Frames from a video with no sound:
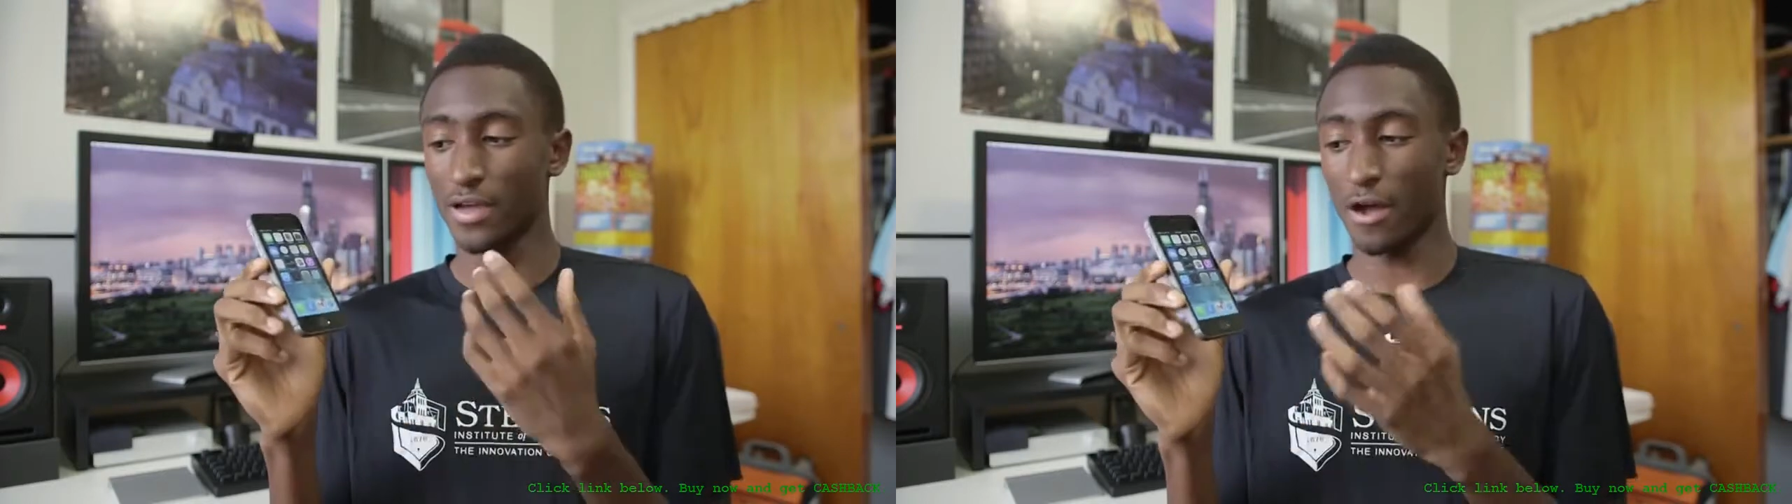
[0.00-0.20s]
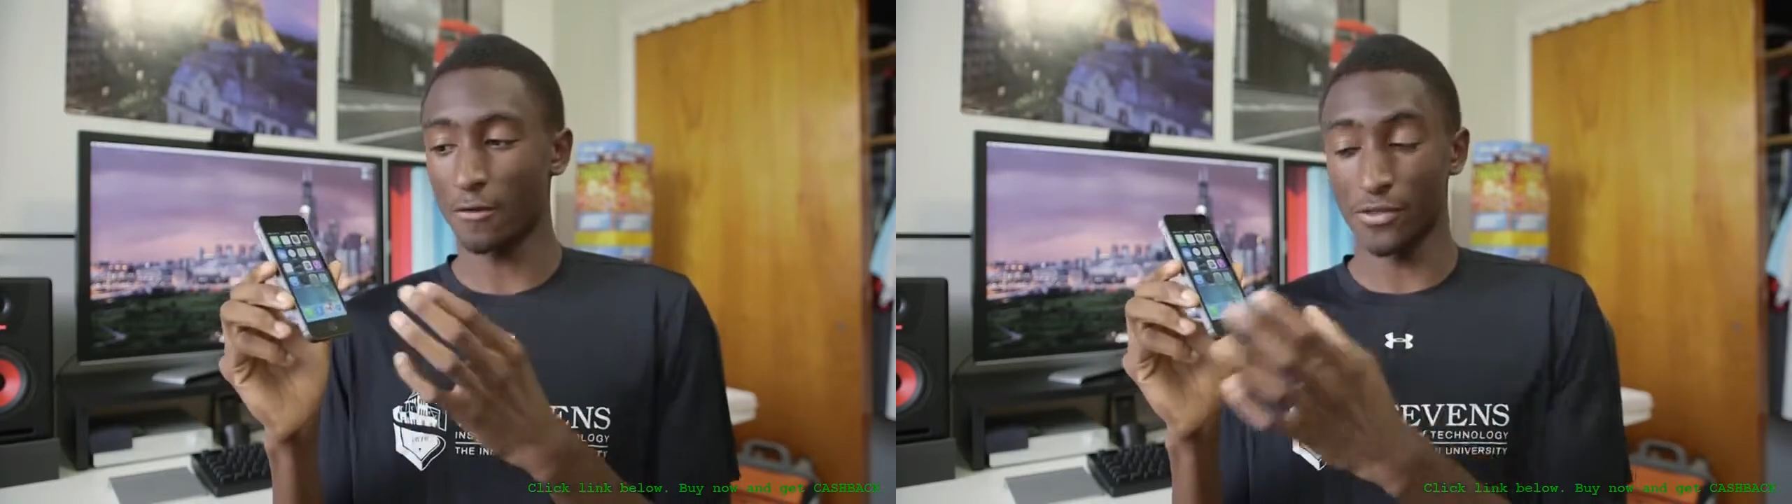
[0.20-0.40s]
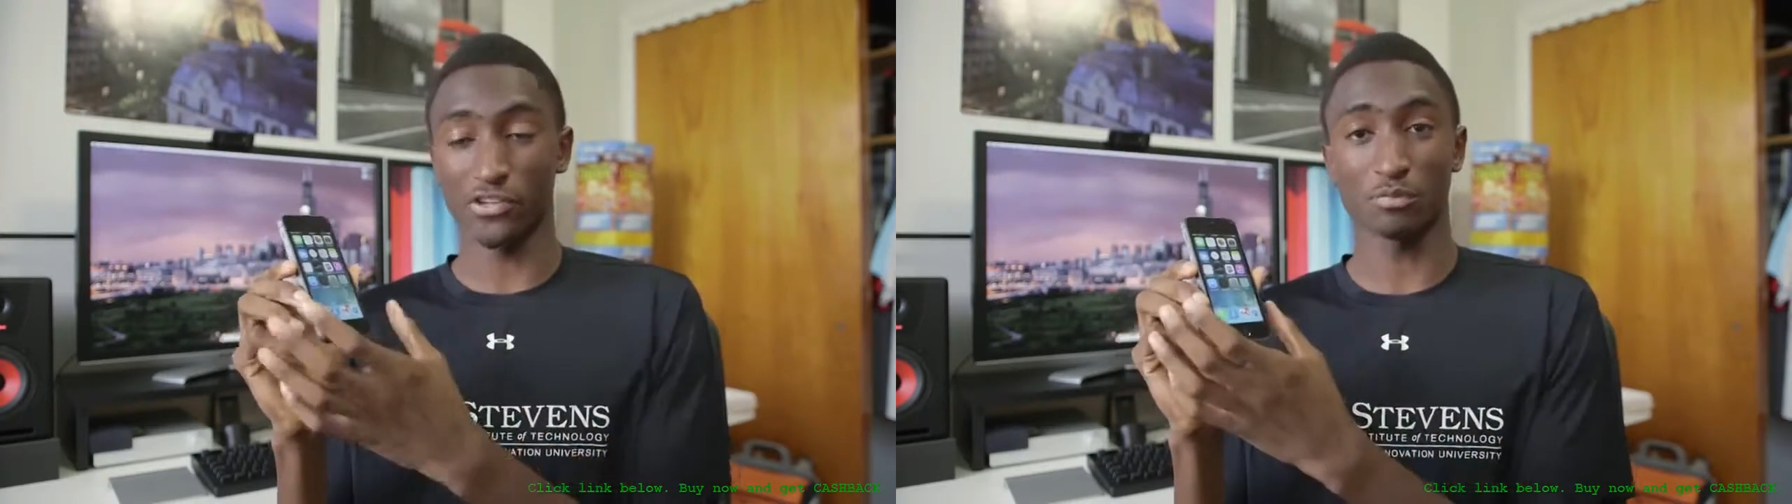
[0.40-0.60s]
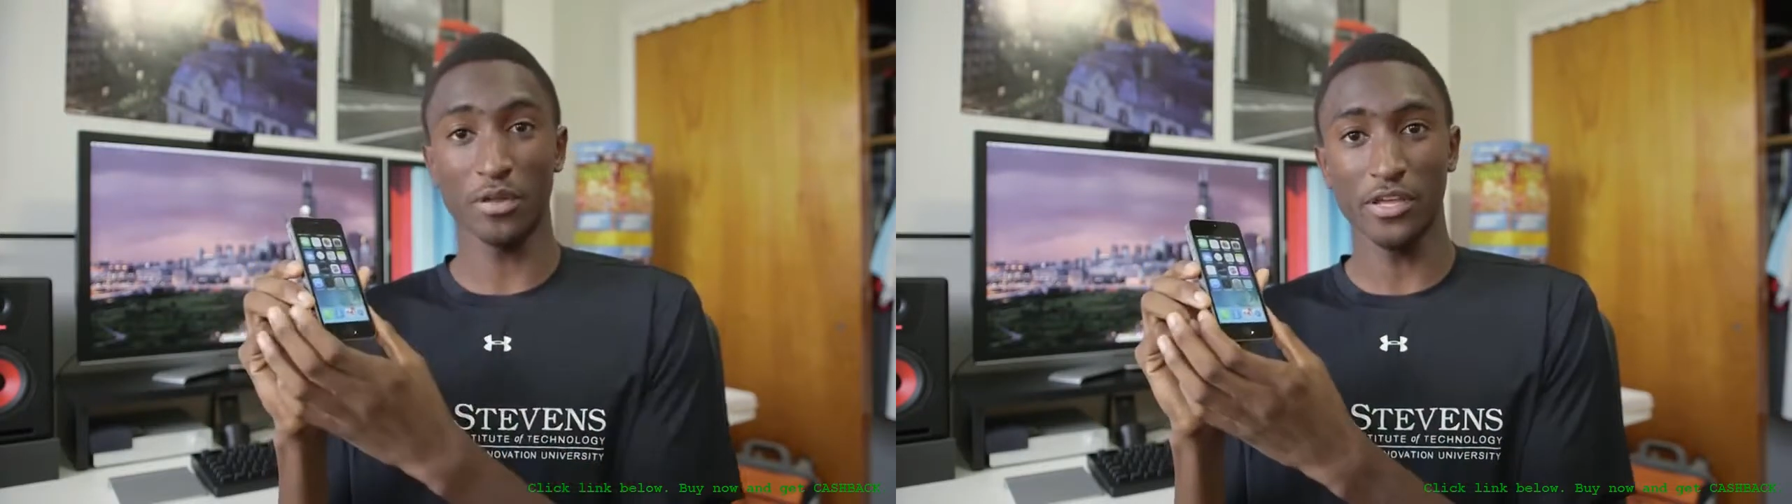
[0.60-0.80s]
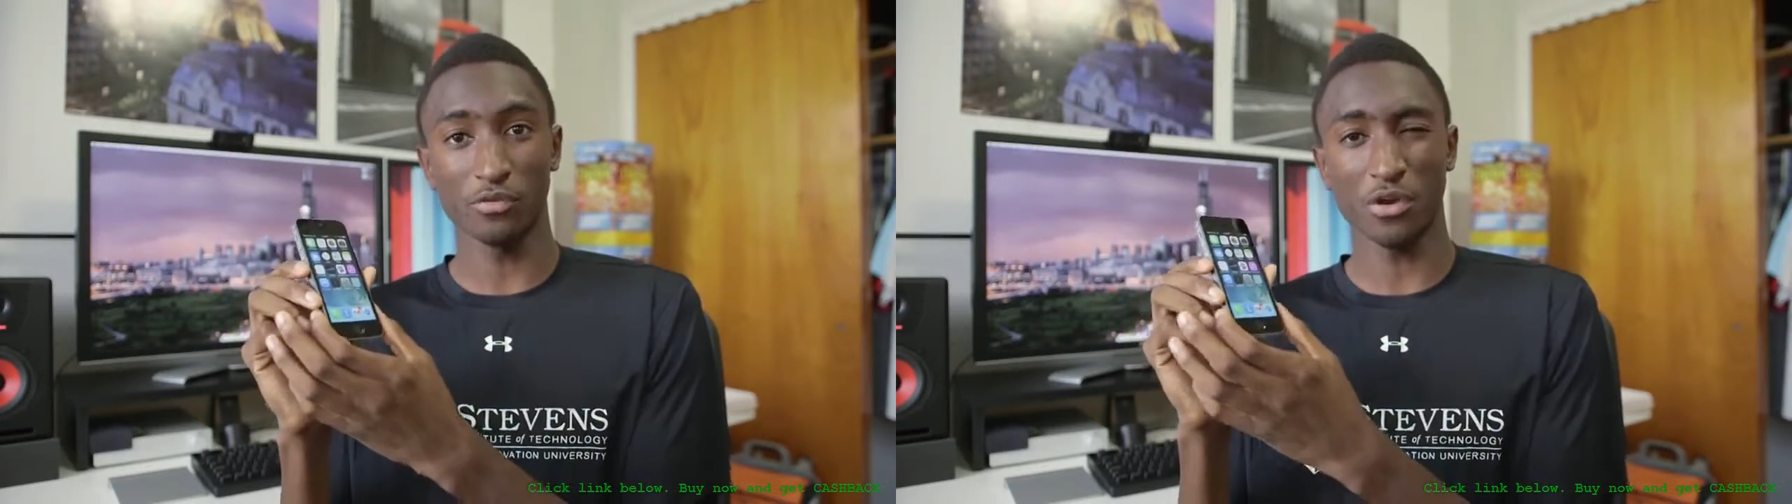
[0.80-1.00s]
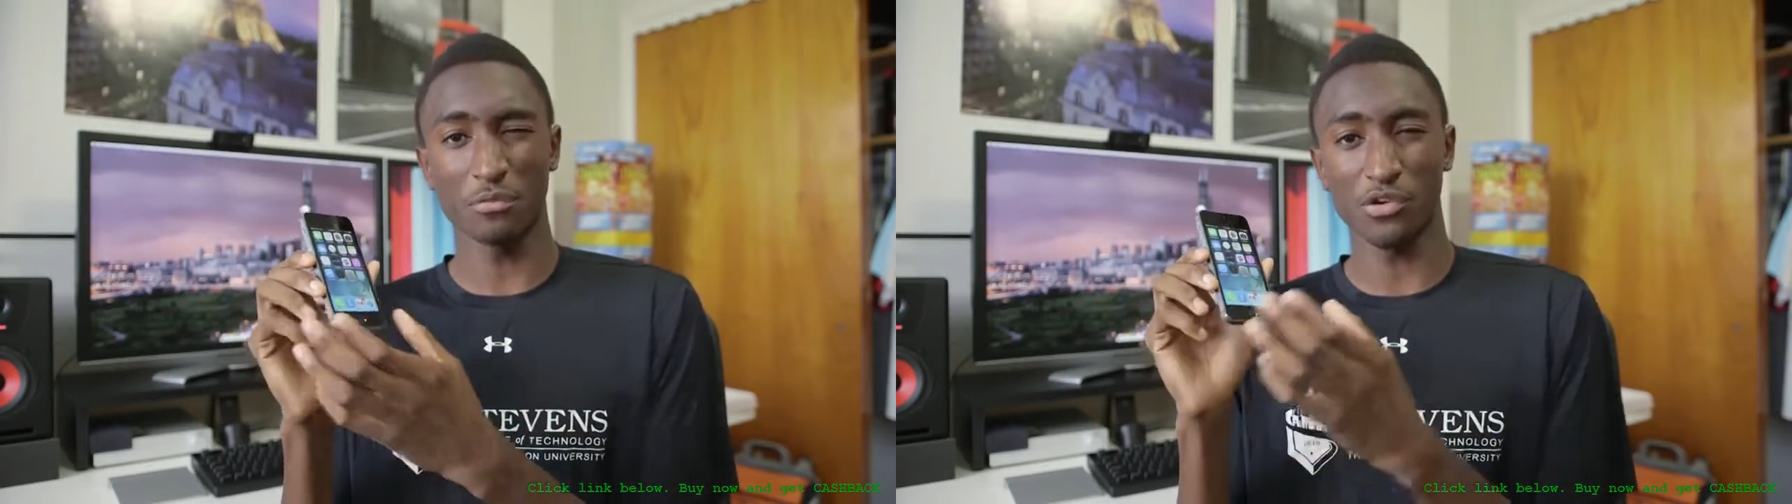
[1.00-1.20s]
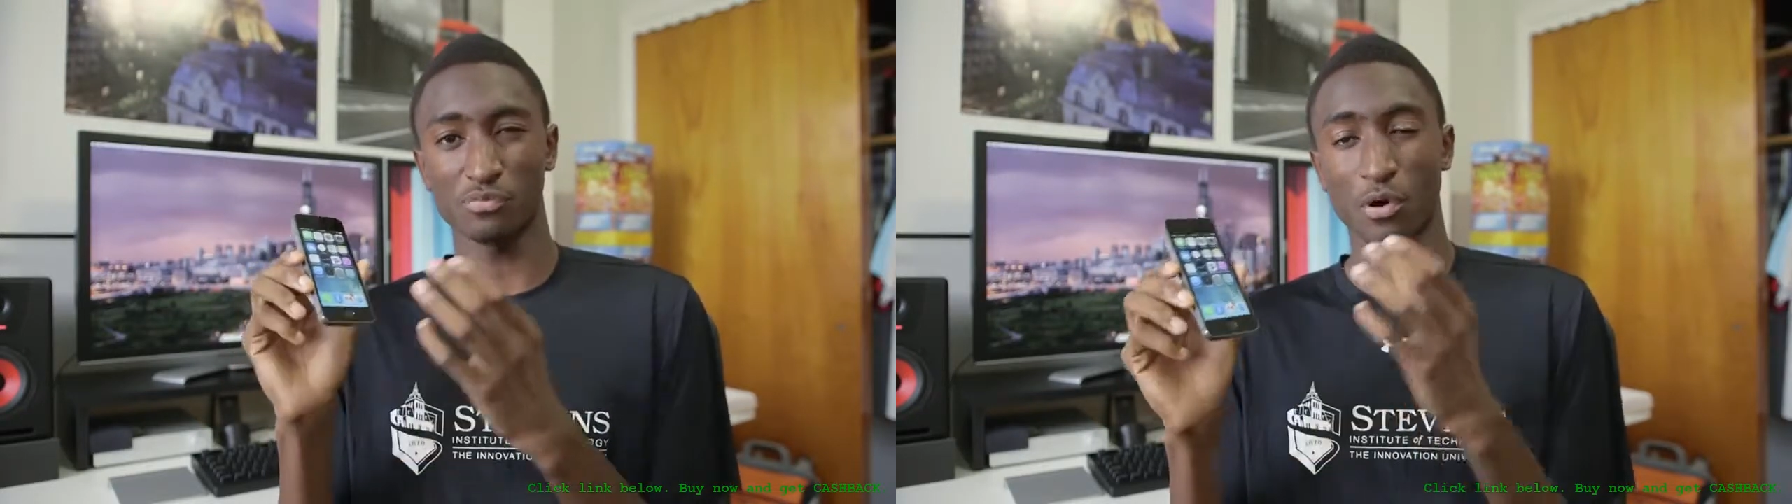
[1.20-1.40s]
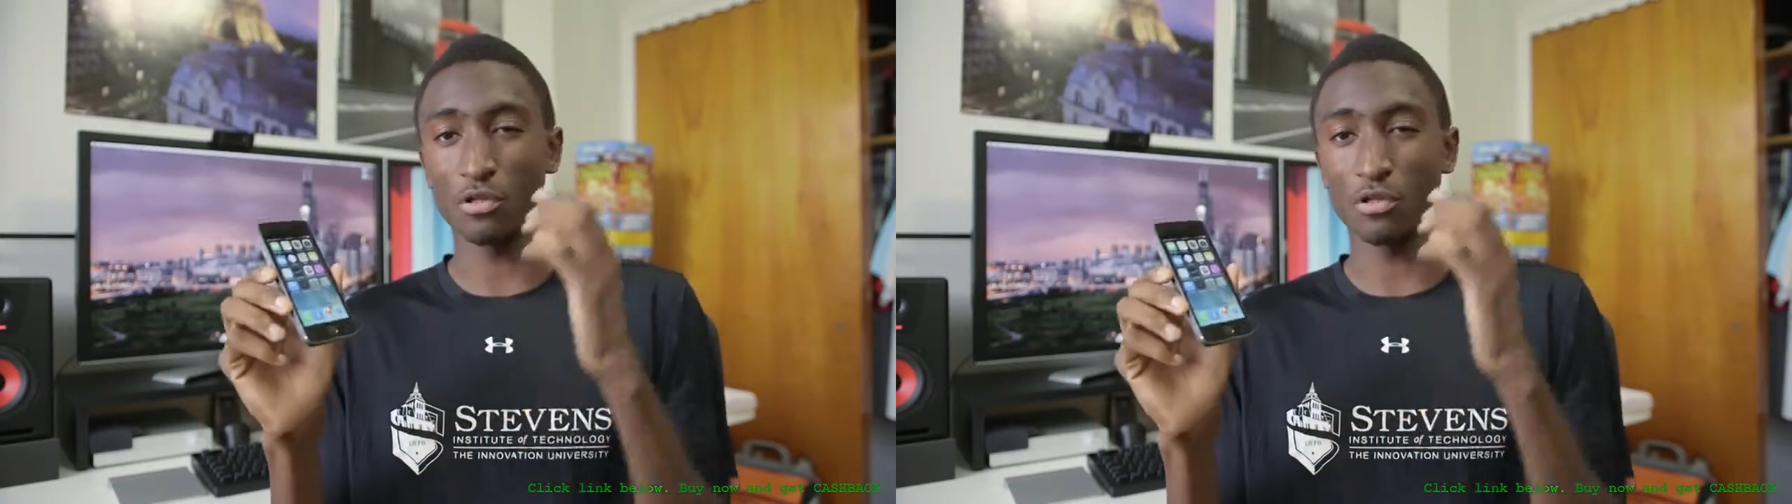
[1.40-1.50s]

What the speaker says: The display is one of the most